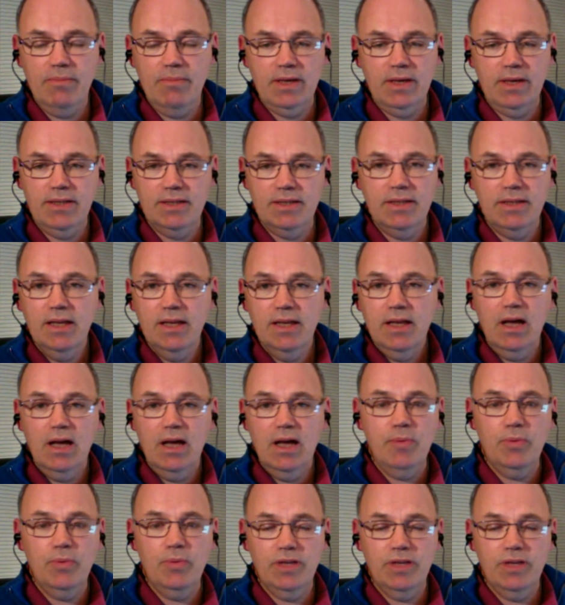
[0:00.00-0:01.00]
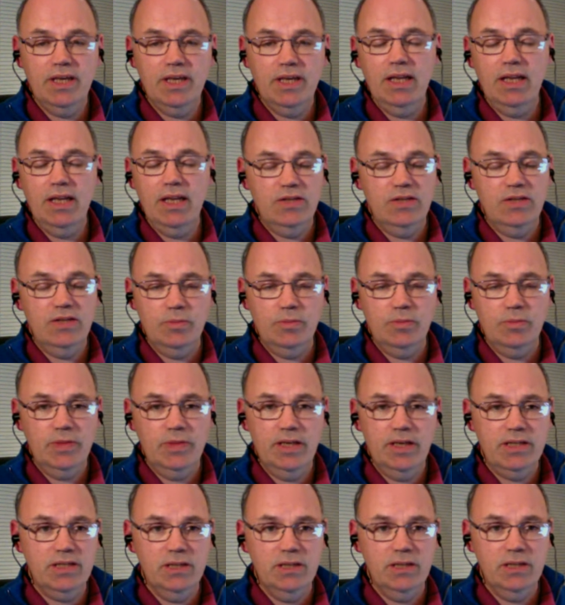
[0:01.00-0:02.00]
amazing. I bought the kit lens
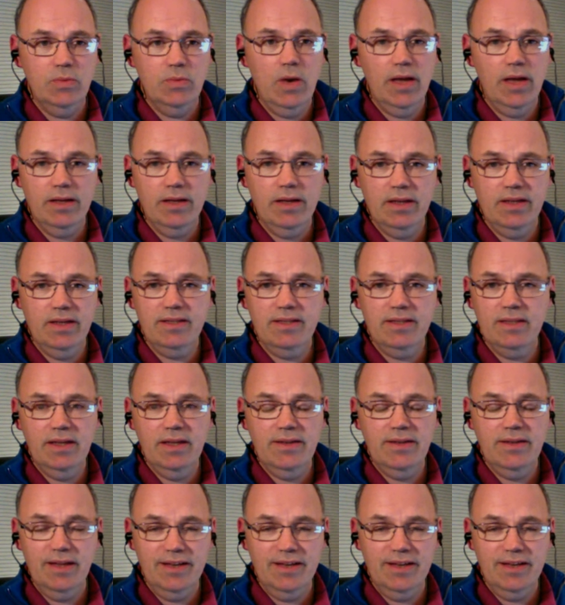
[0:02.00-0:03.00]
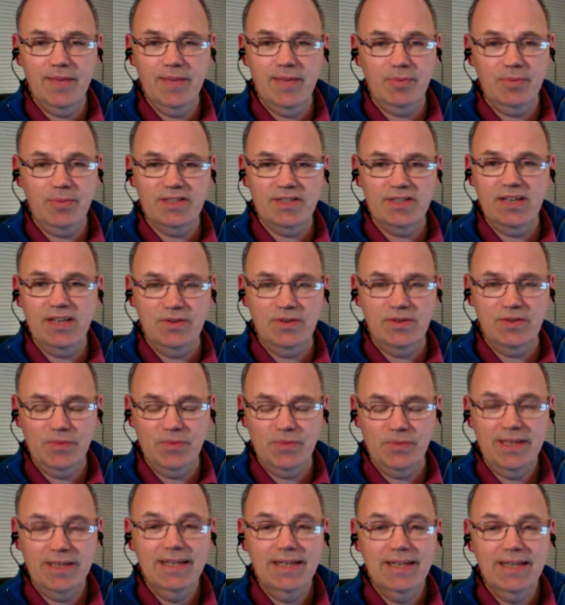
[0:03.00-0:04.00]
with my XE1, and I tell you, I keep on
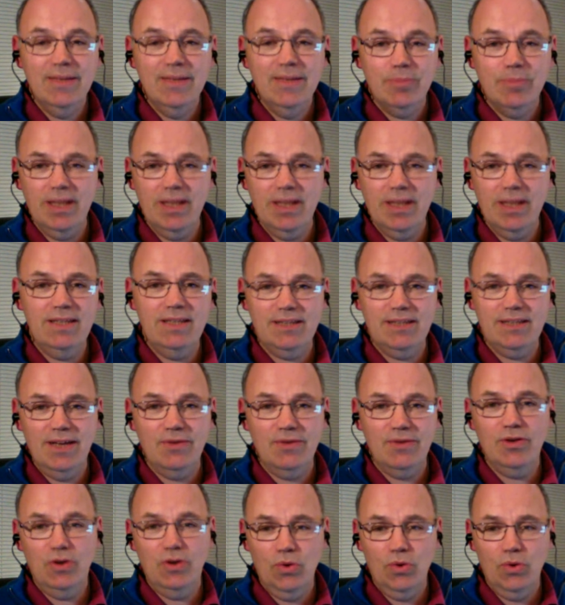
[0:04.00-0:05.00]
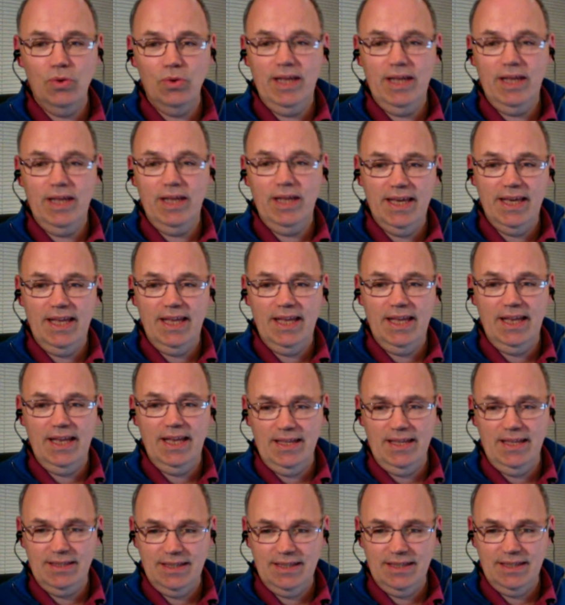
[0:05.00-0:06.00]
saying to everyone, please don't call it a kit
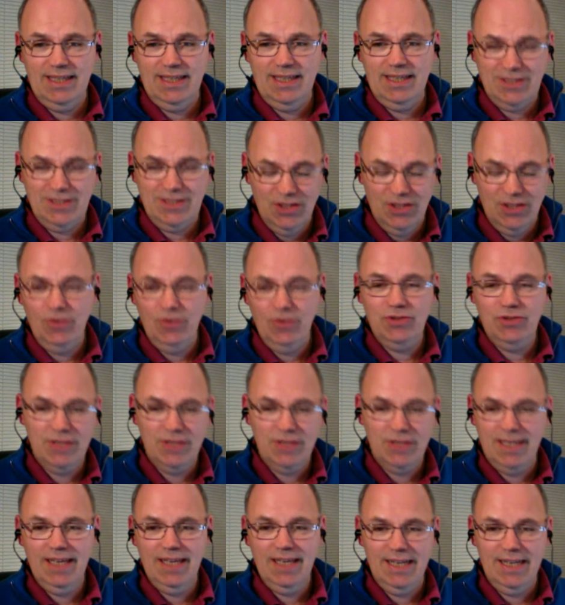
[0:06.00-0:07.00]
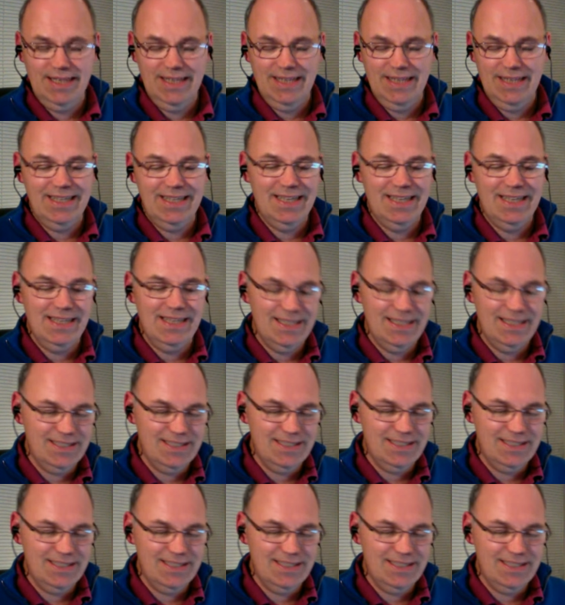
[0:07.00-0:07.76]
lens. It is not a kit lens. It is I,